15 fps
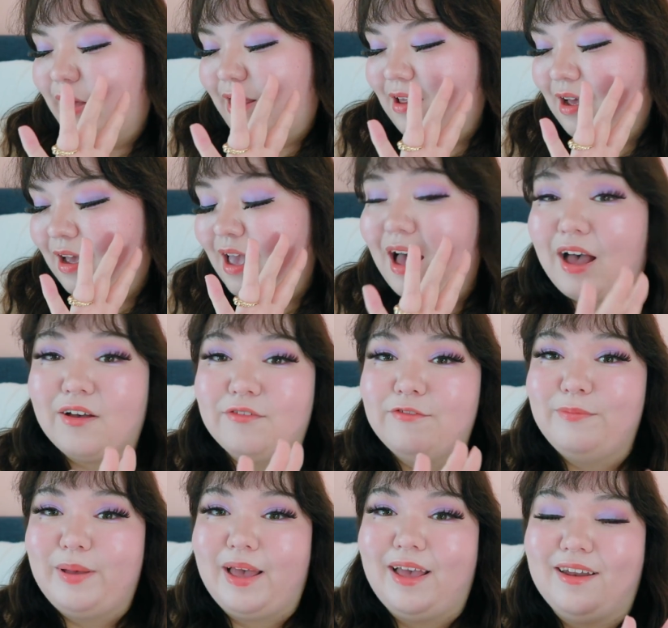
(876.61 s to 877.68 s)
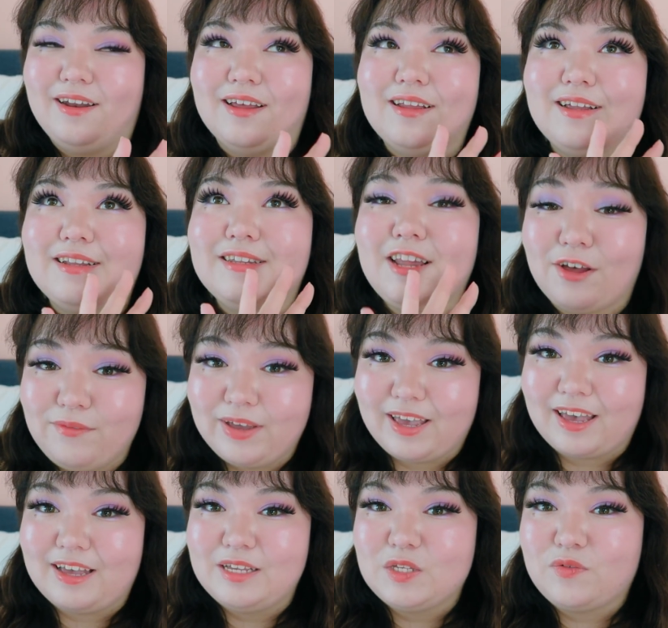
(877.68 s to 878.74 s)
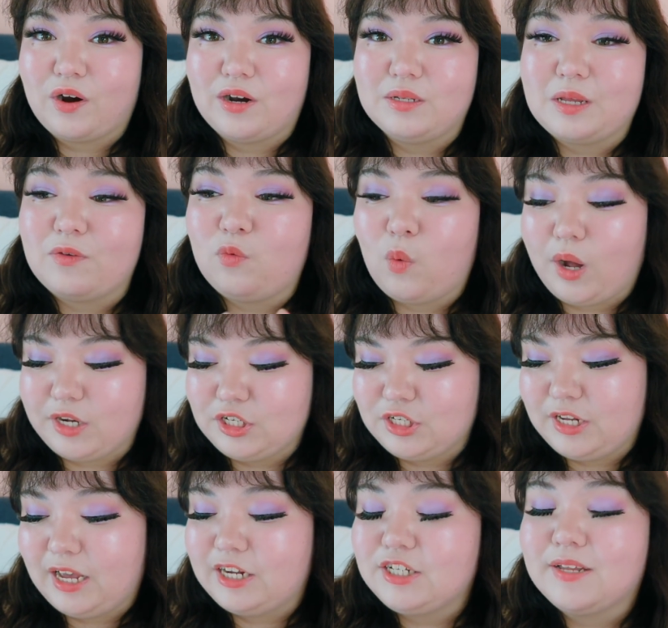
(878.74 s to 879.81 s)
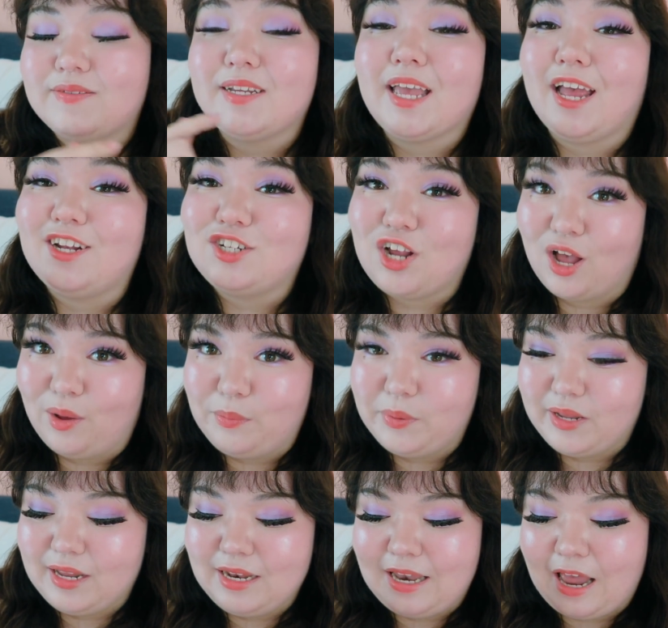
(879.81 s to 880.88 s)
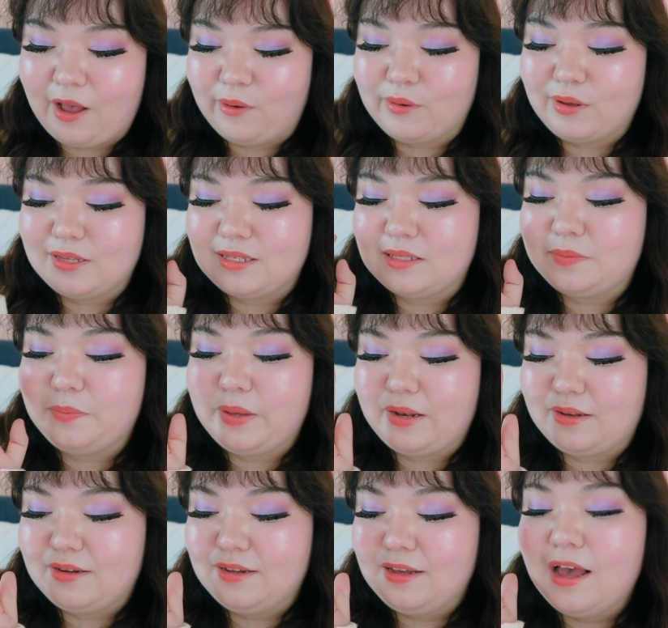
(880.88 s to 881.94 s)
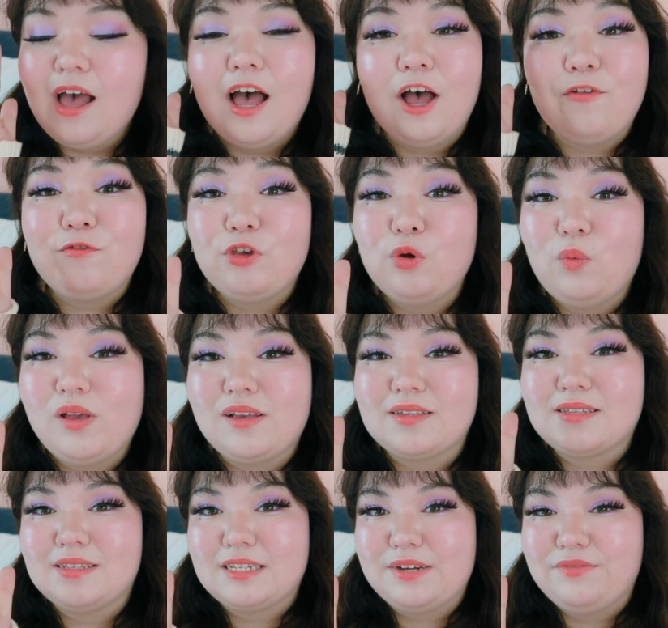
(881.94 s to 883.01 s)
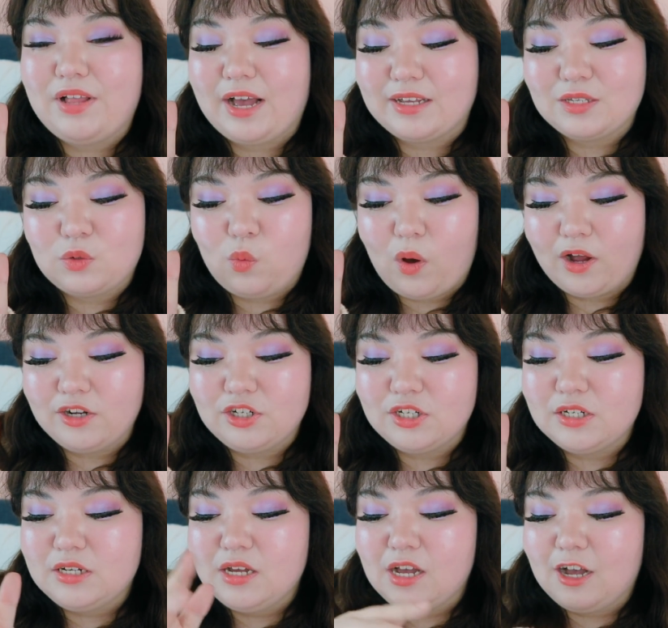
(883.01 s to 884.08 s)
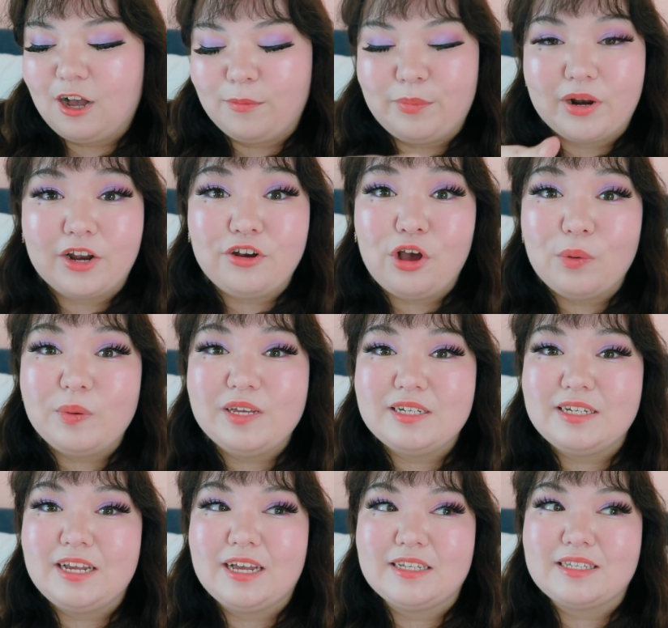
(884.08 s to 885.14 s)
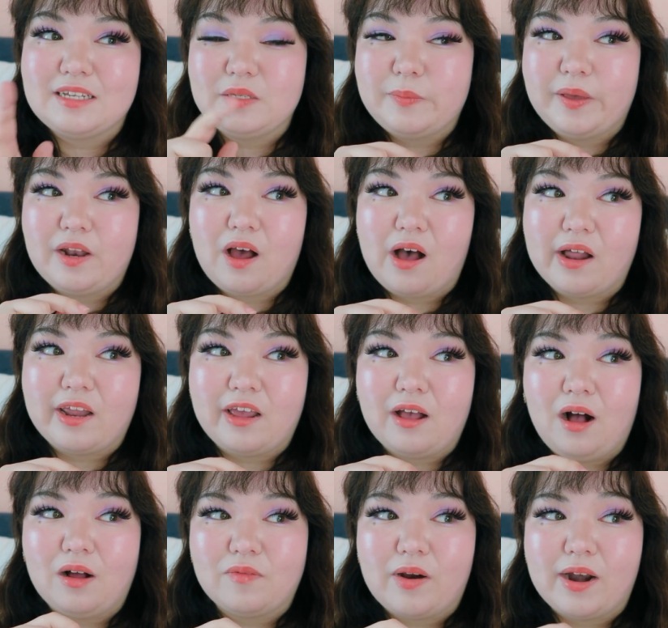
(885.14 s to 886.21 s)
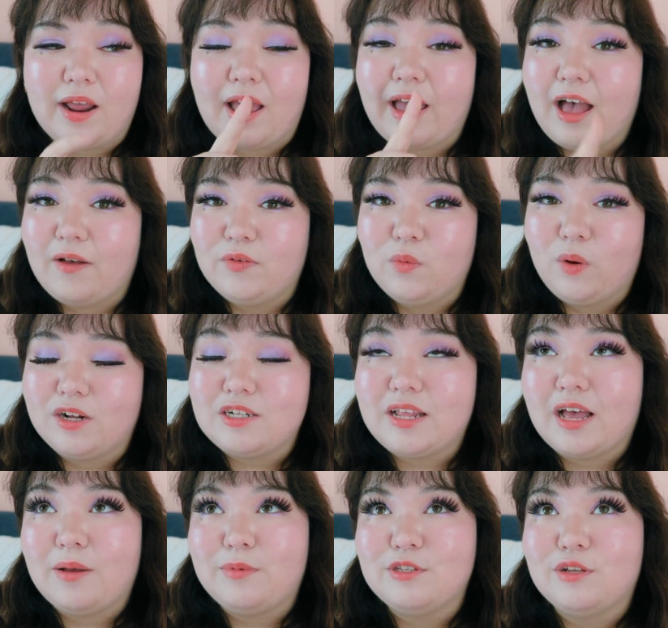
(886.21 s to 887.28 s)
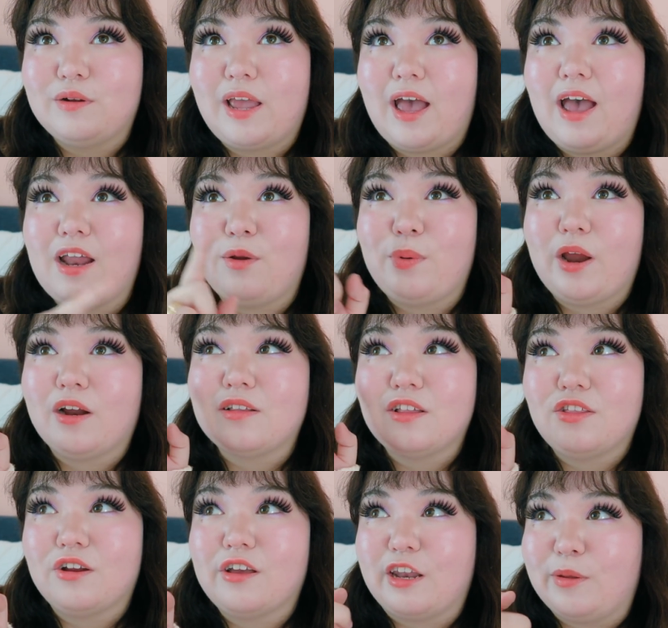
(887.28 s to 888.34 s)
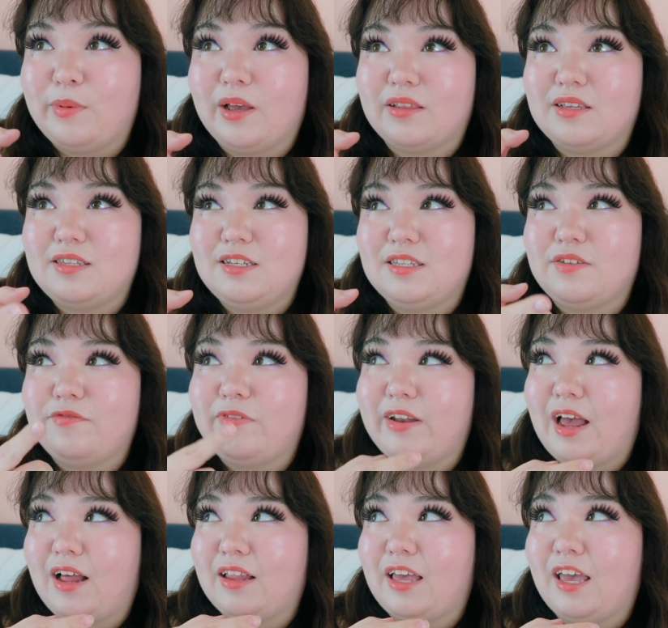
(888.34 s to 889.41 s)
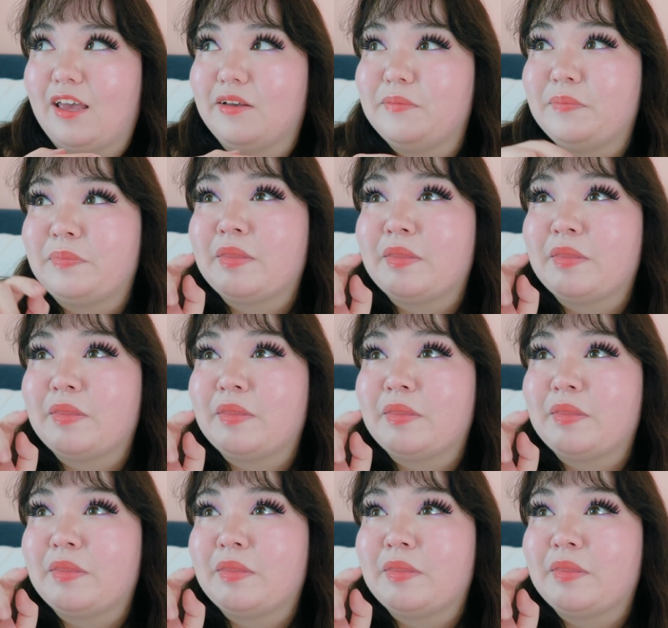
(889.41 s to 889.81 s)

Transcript: but I have been loving it as far as I've watched it. I just have to catch up now because it's been a few weeks since I've last watched. Um, but I know BTS has been on it already. I haven't watched that episode yet and apparently they're going to be on the season finale